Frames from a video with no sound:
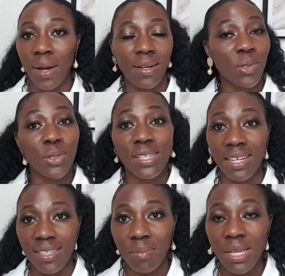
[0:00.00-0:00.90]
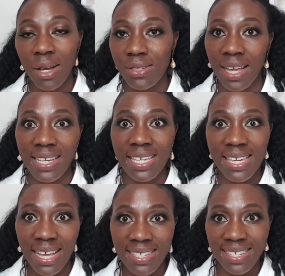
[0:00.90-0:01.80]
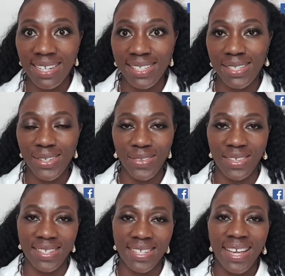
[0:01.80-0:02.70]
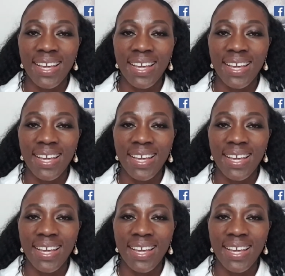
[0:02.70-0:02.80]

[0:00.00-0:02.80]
contacted me, I was like, yes, let's do this.